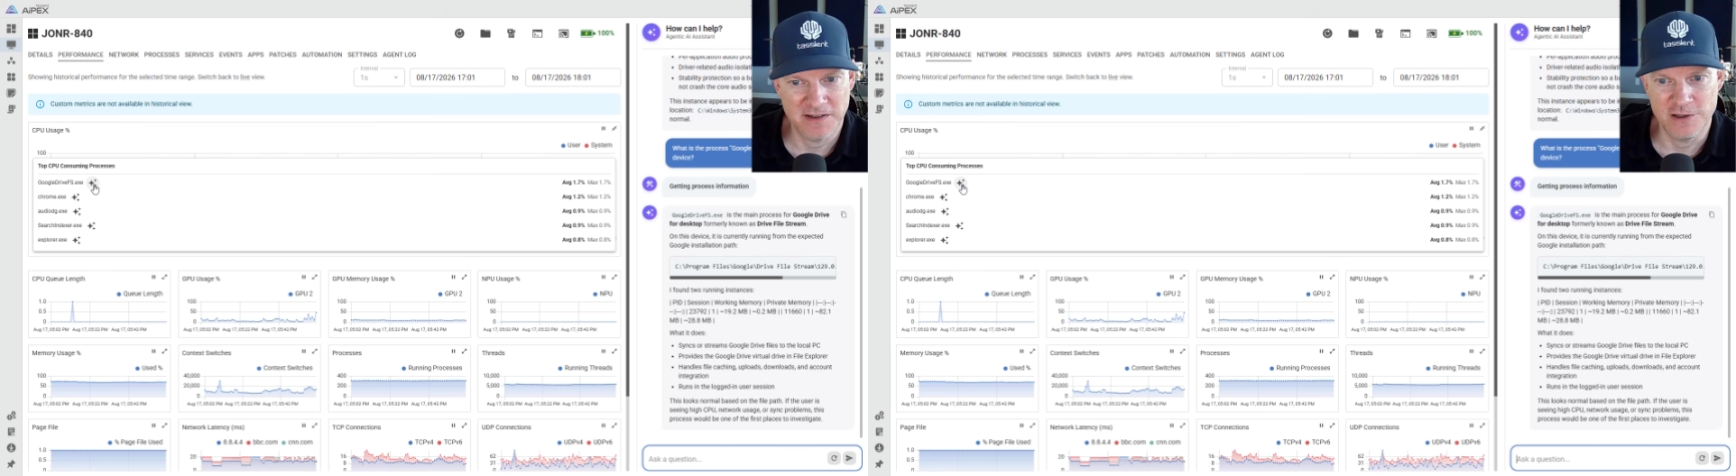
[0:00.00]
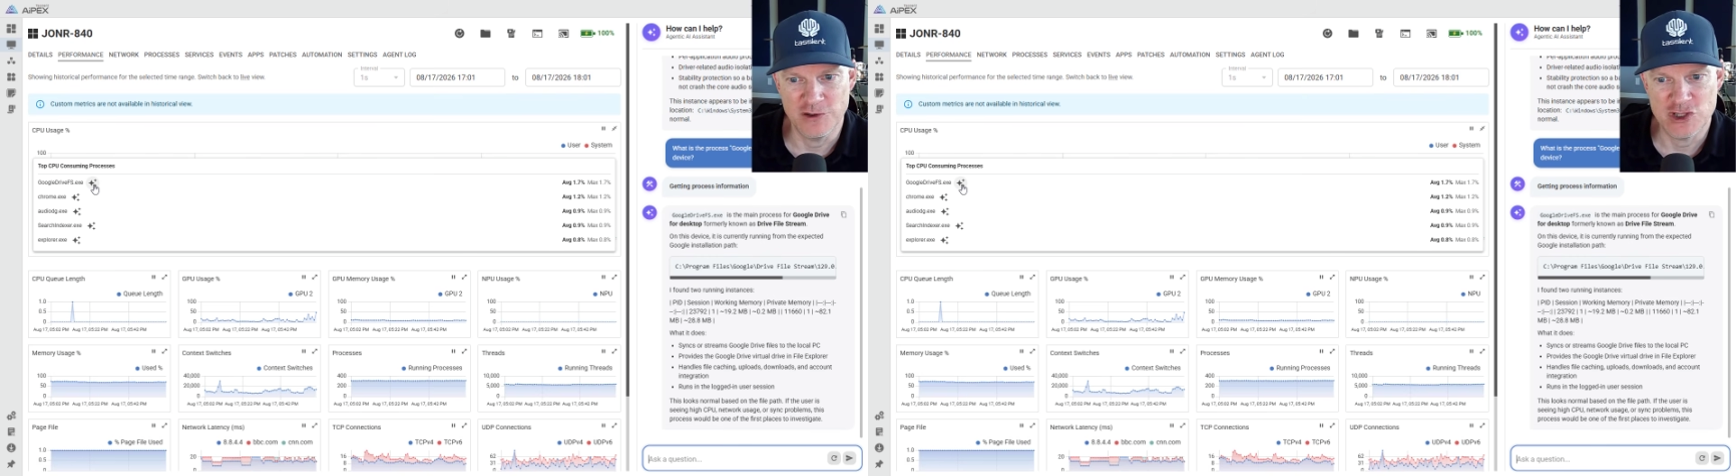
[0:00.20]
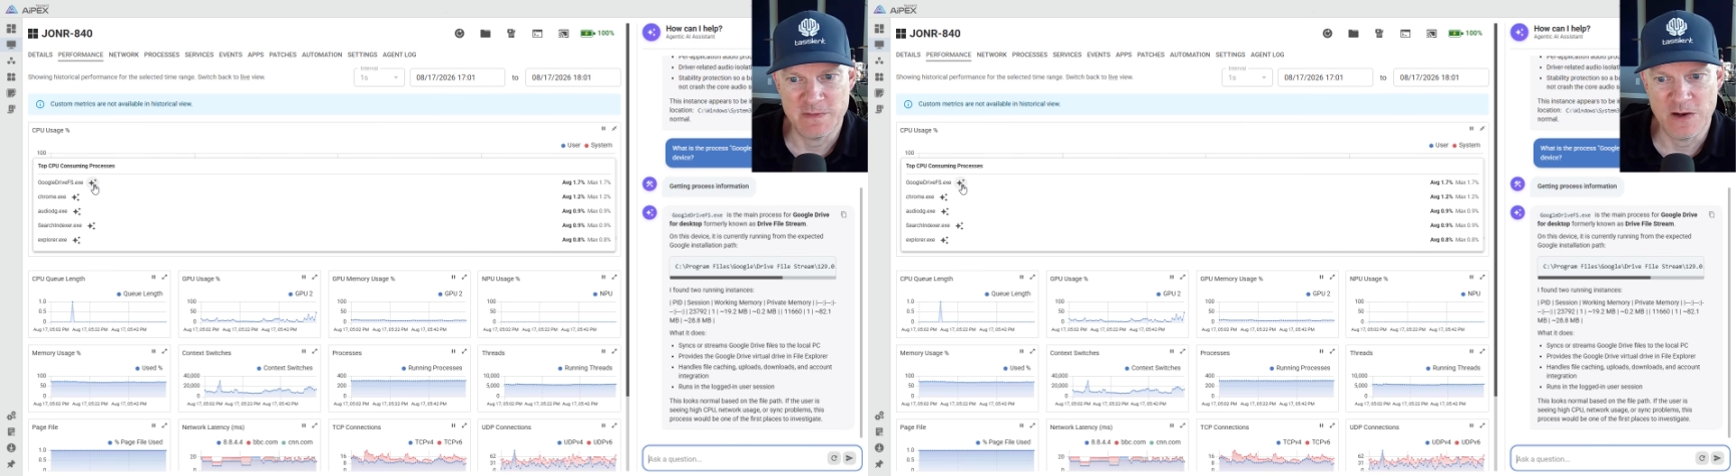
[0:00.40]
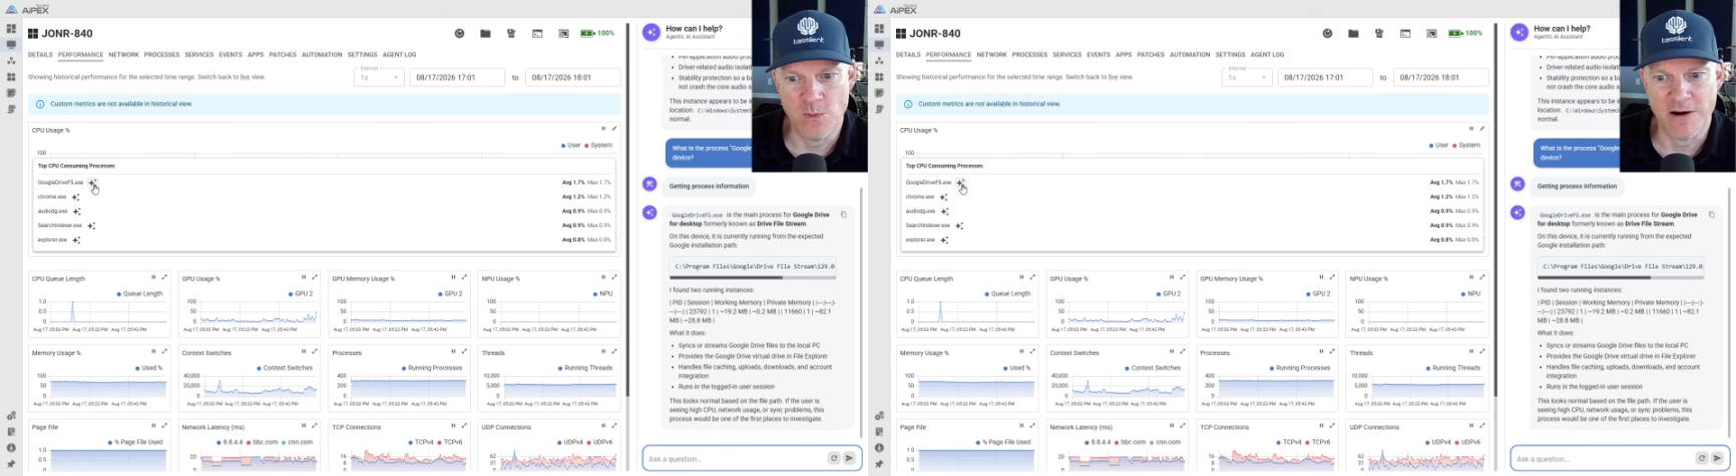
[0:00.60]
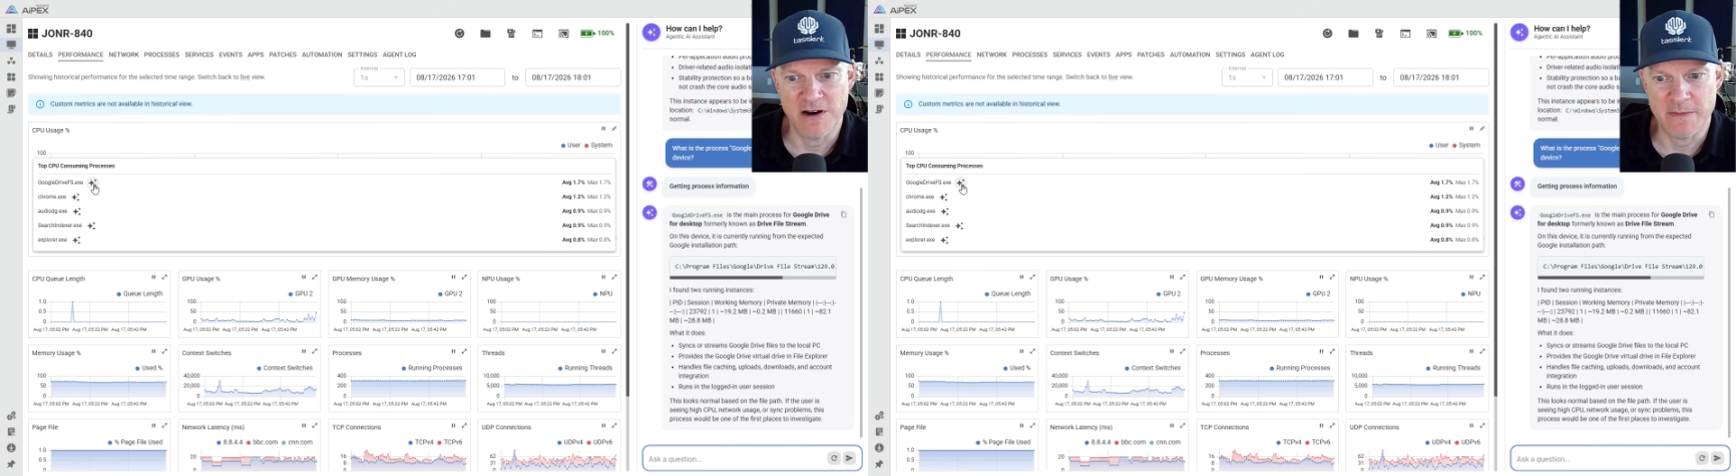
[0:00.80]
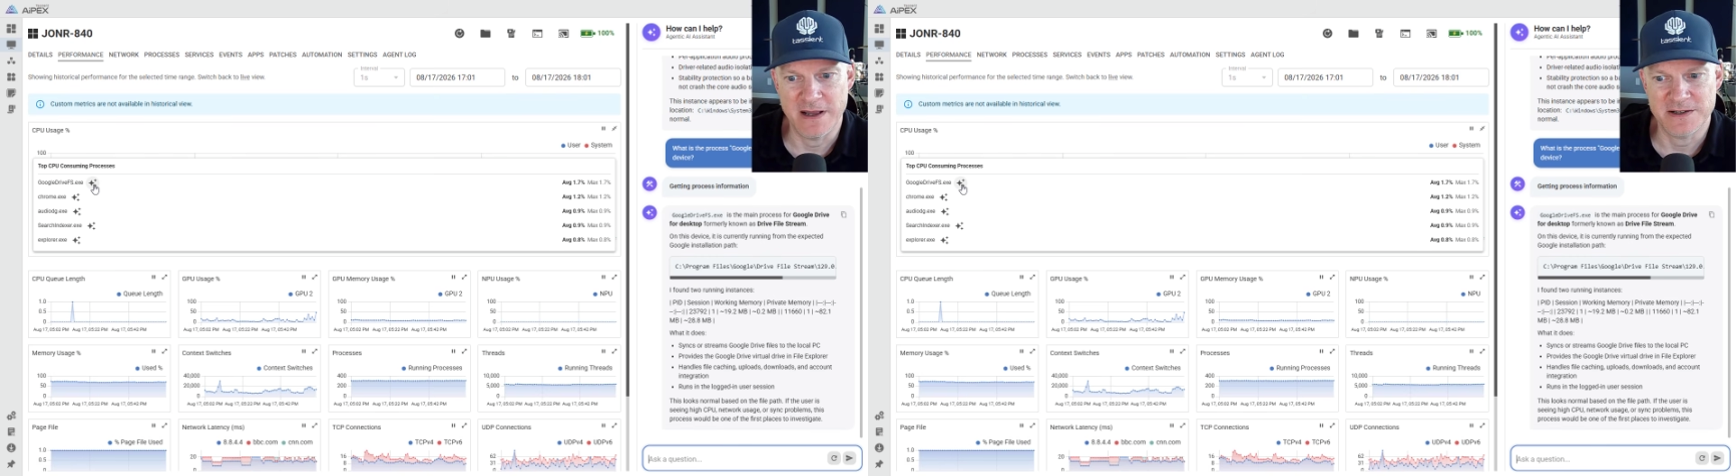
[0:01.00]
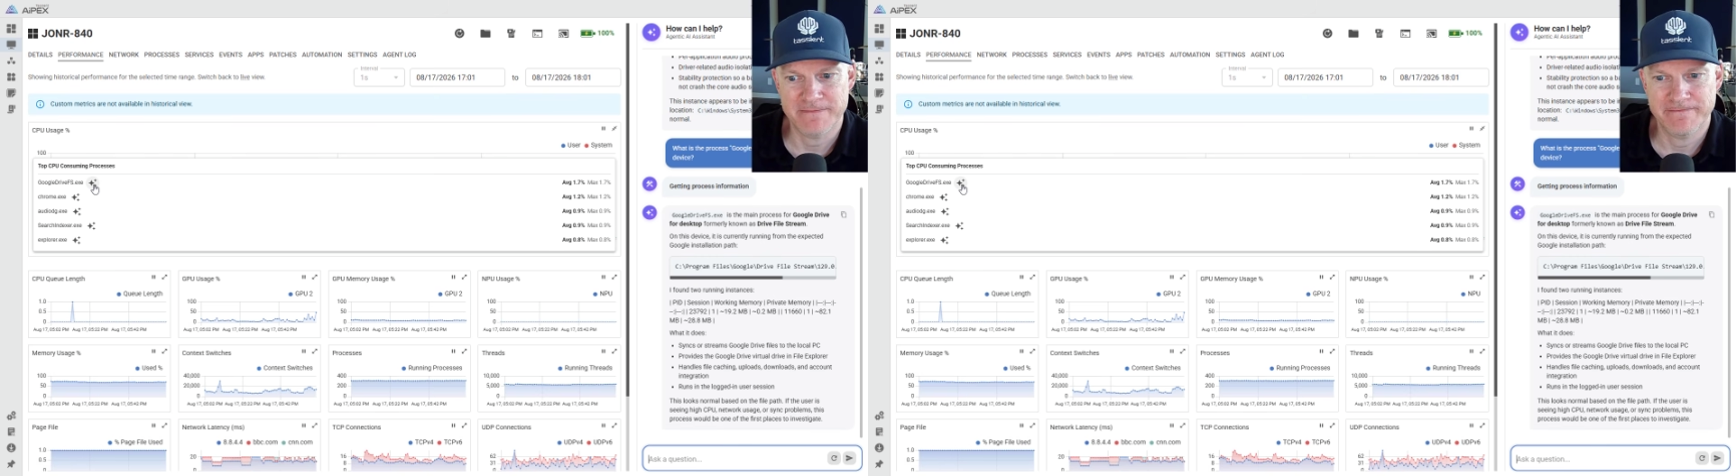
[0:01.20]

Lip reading: that you should be worried about.